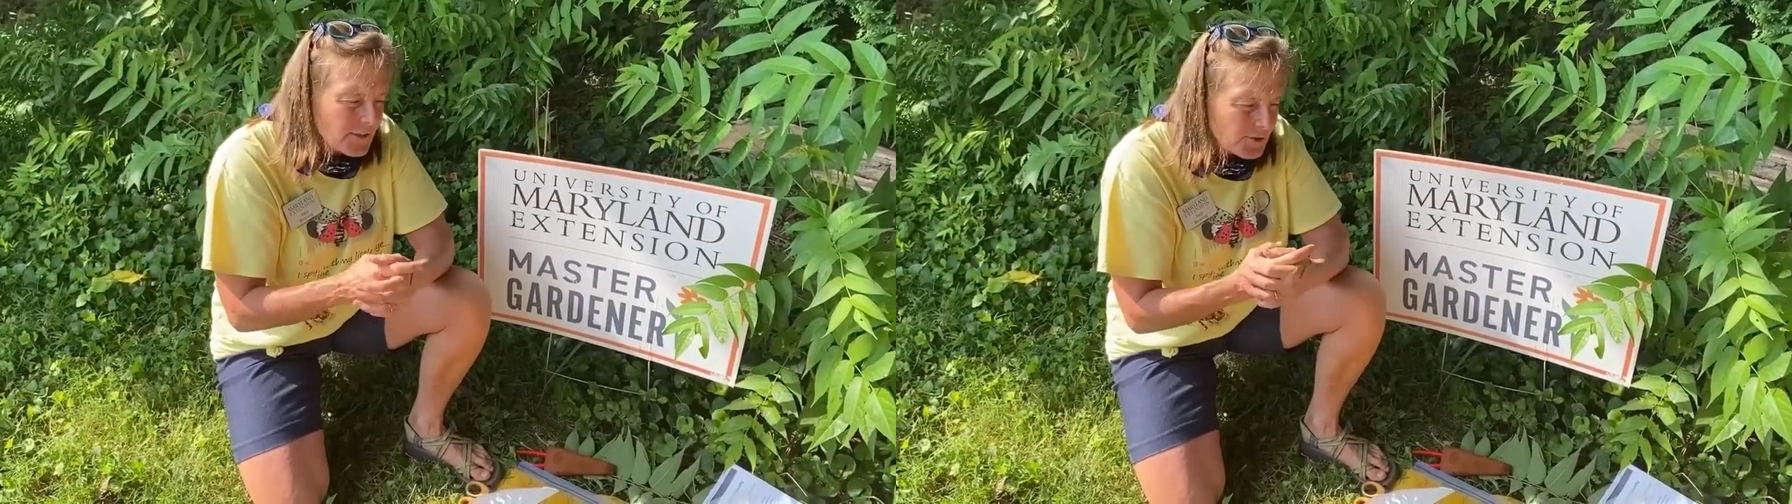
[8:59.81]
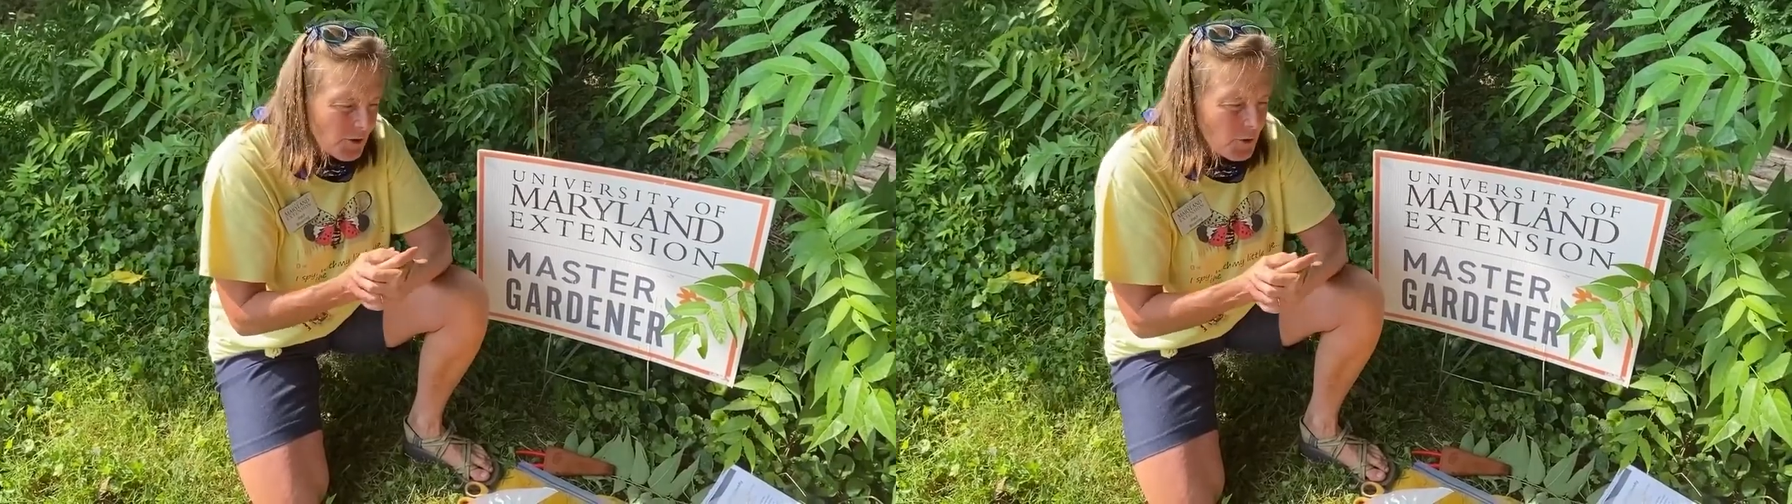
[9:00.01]

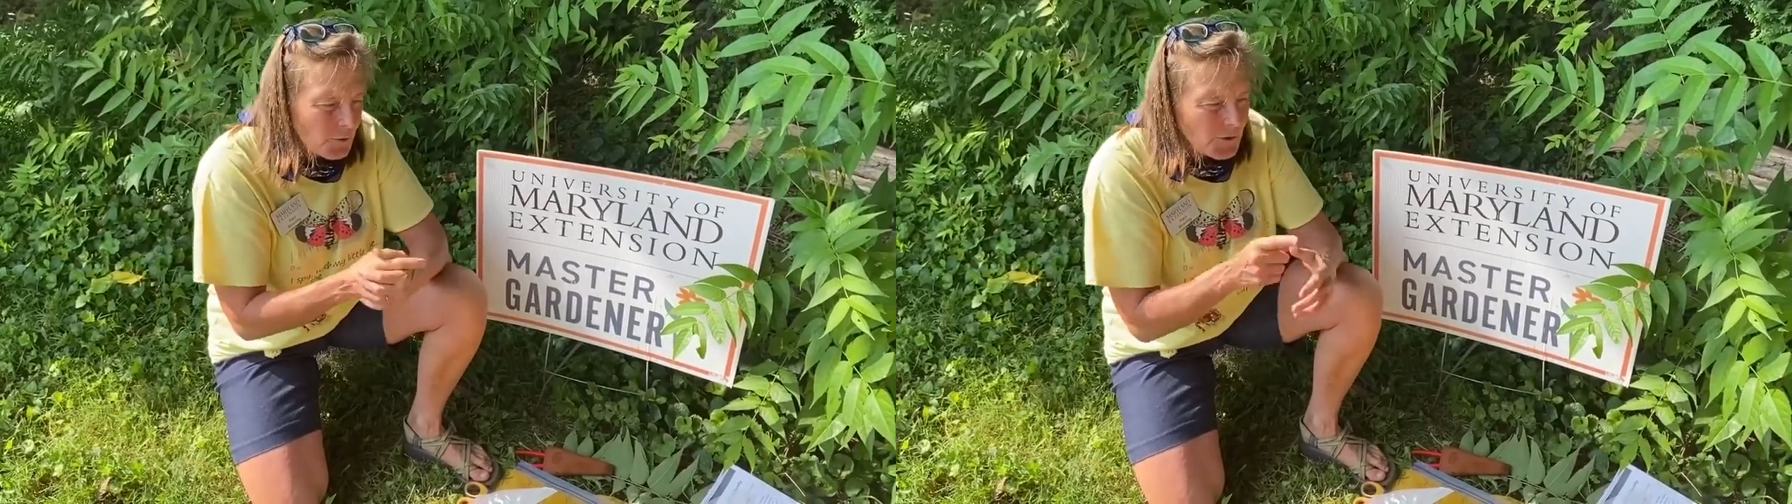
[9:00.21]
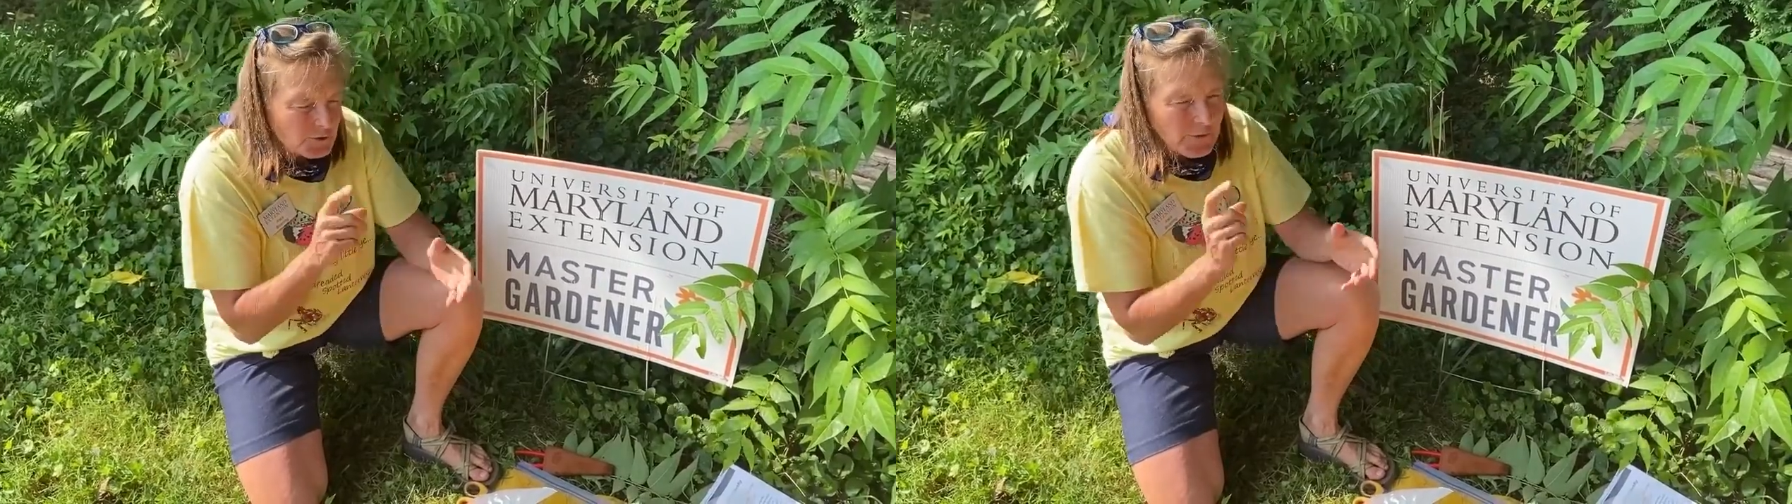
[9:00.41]
So
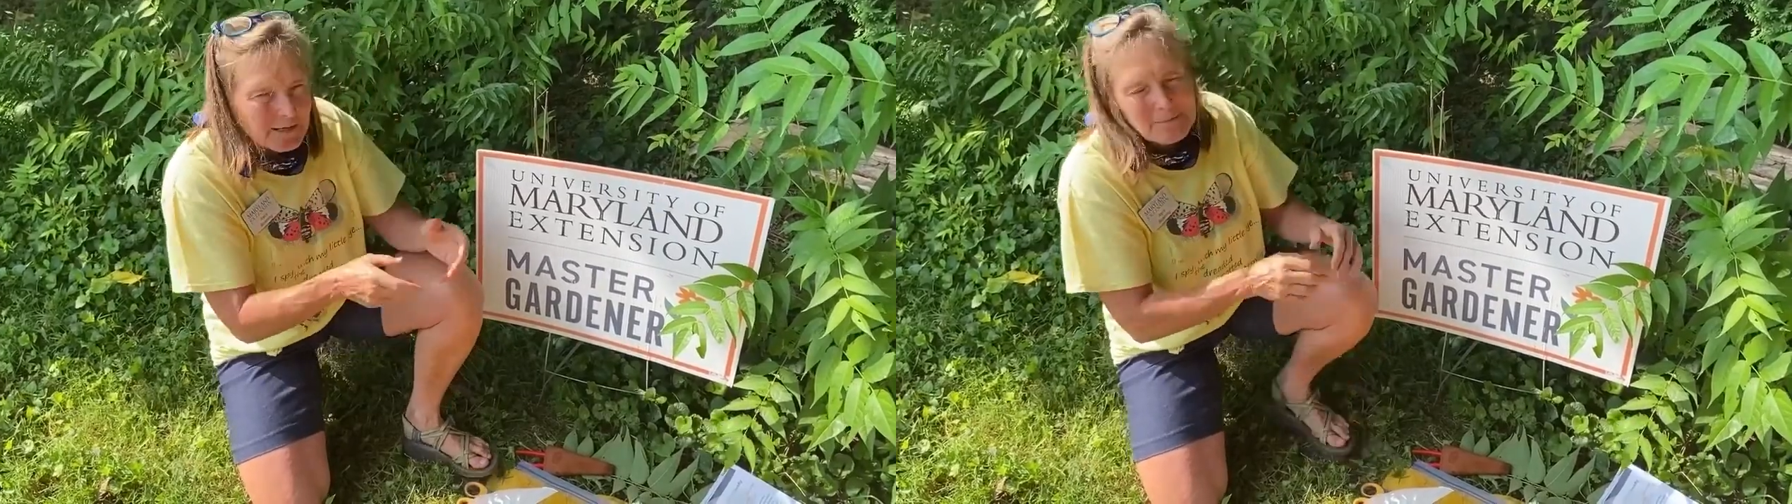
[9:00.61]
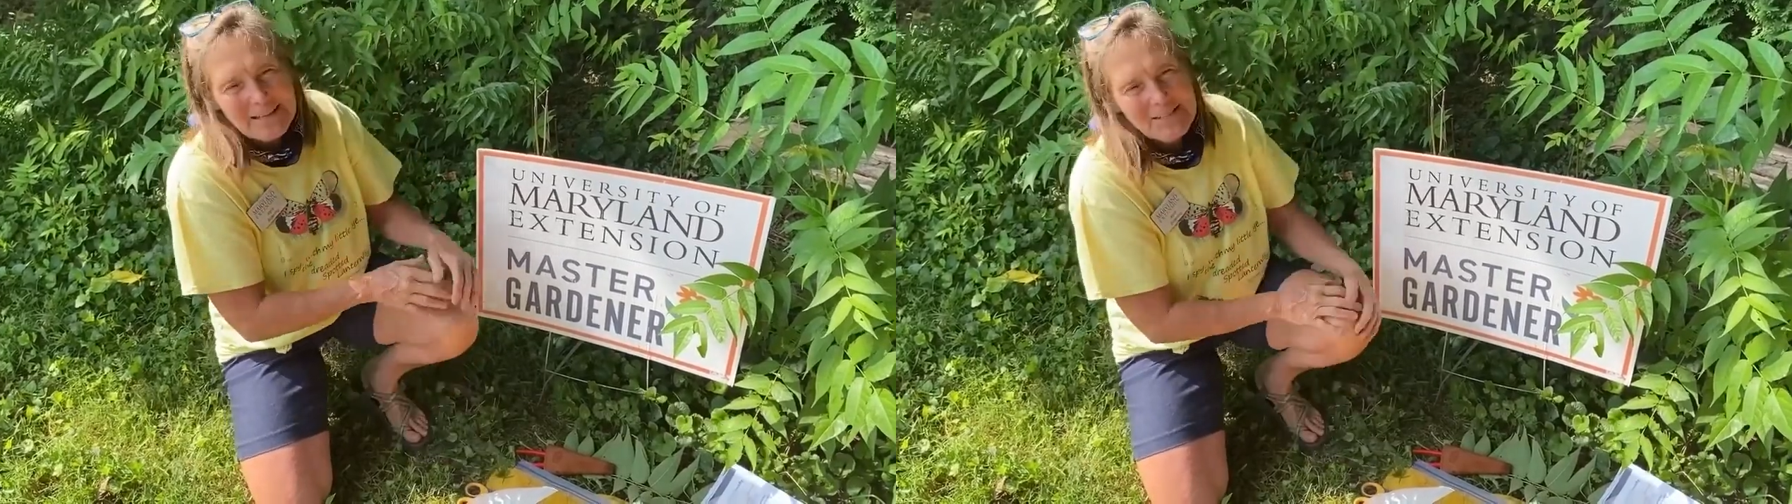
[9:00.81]
there's
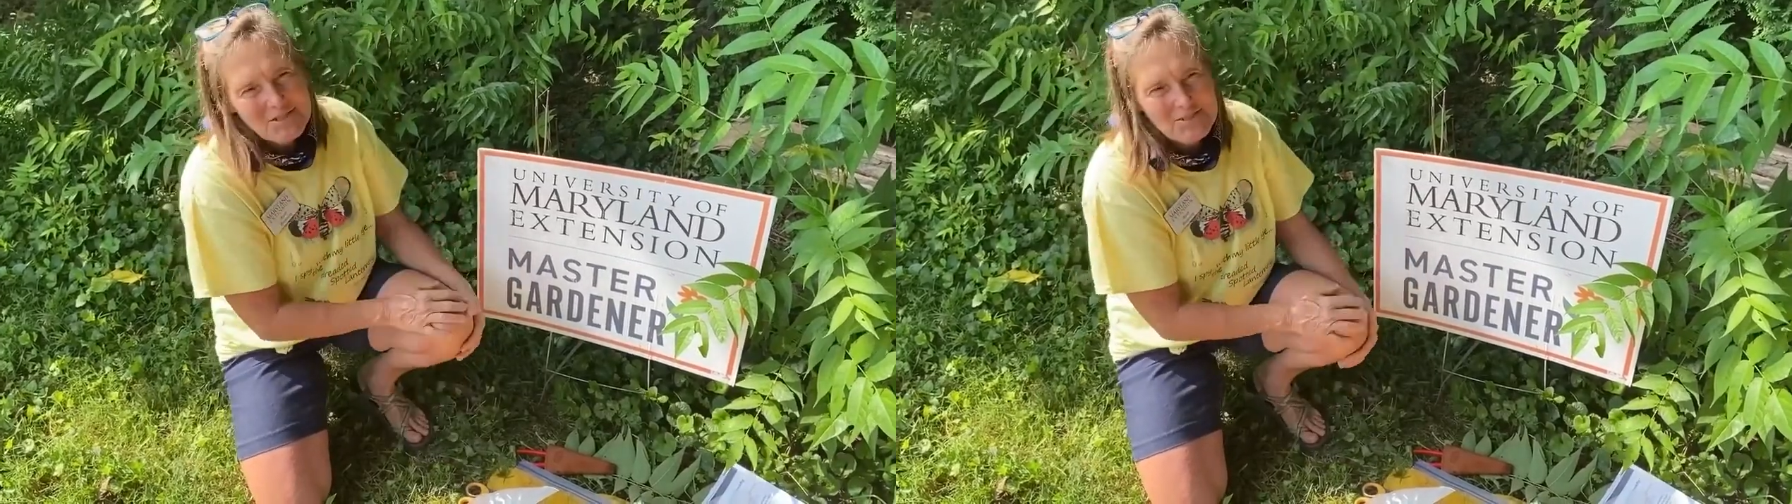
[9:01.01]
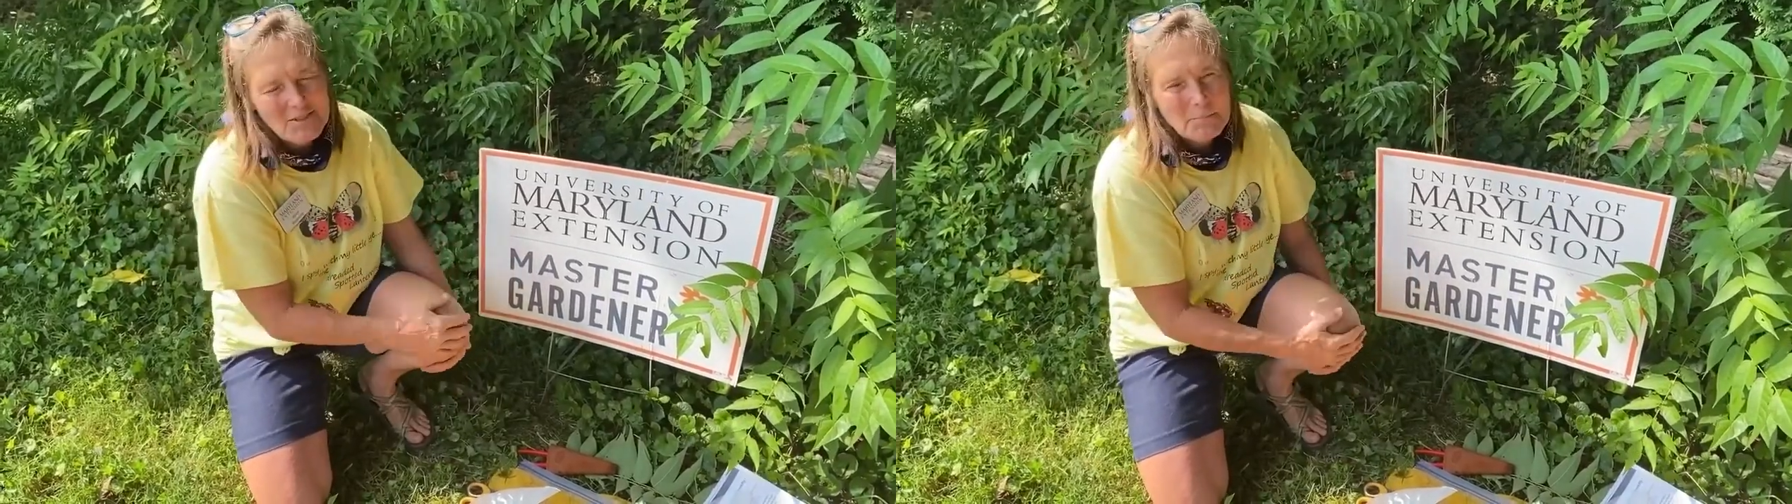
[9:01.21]

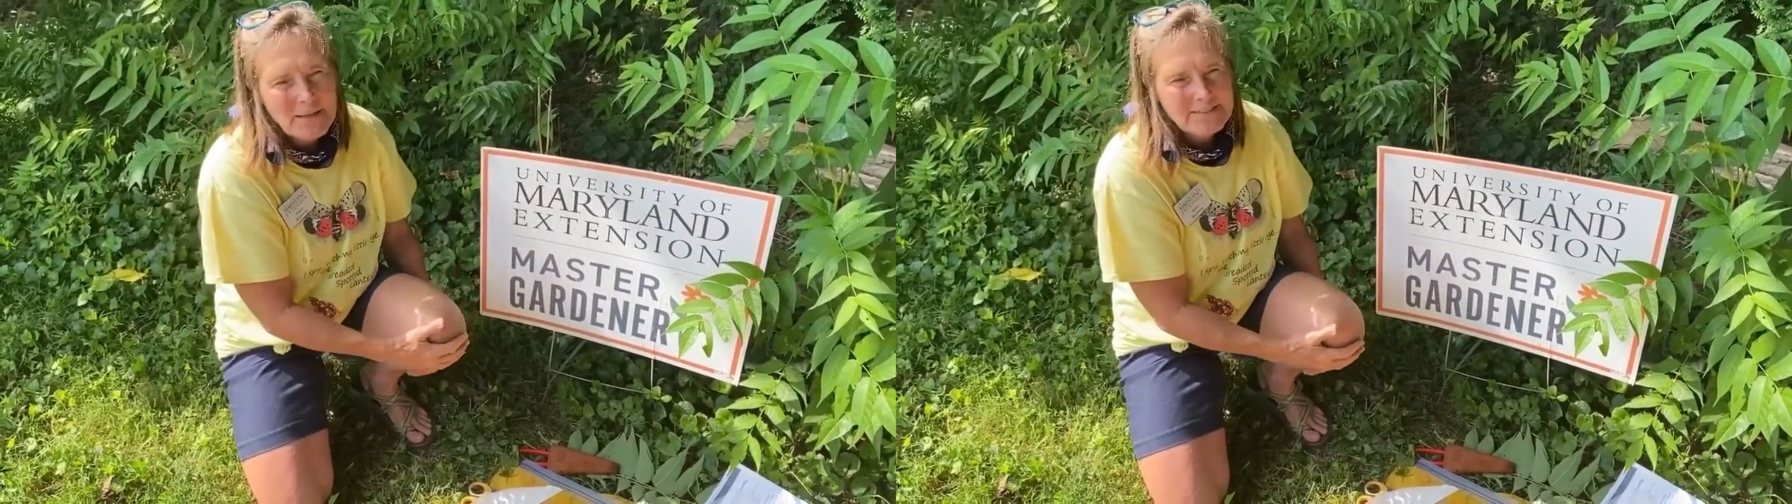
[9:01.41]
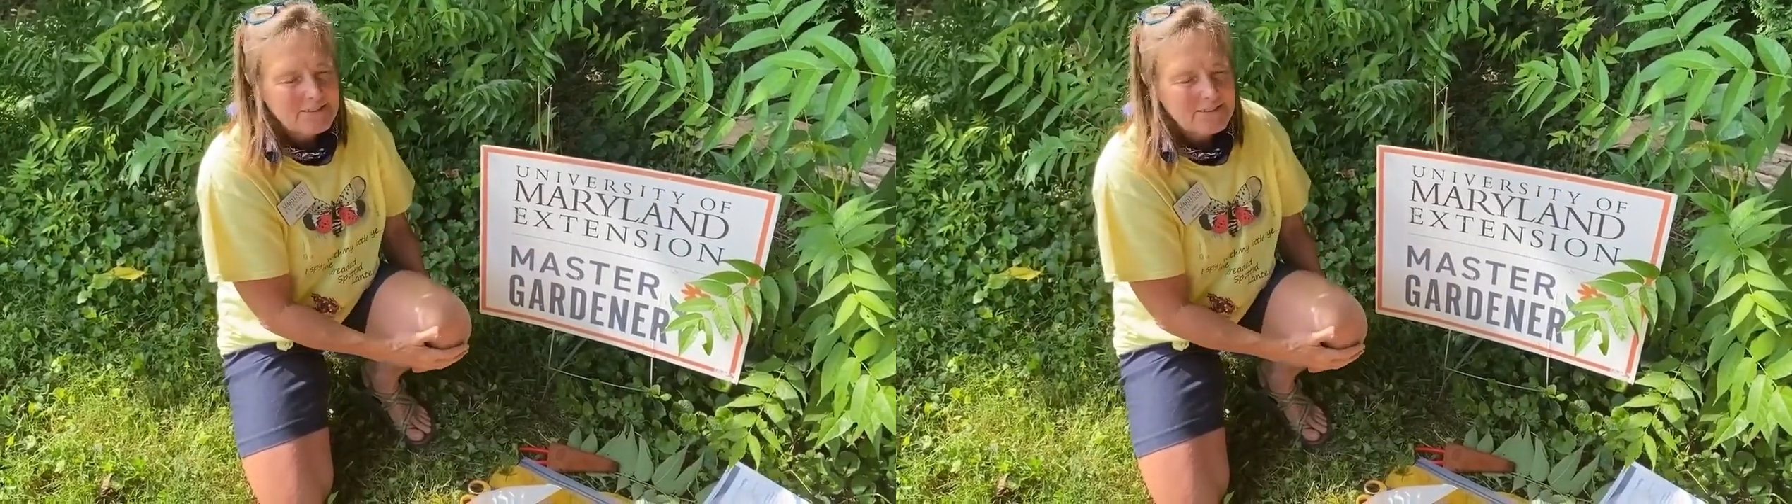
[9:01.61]
recommendations in the Penn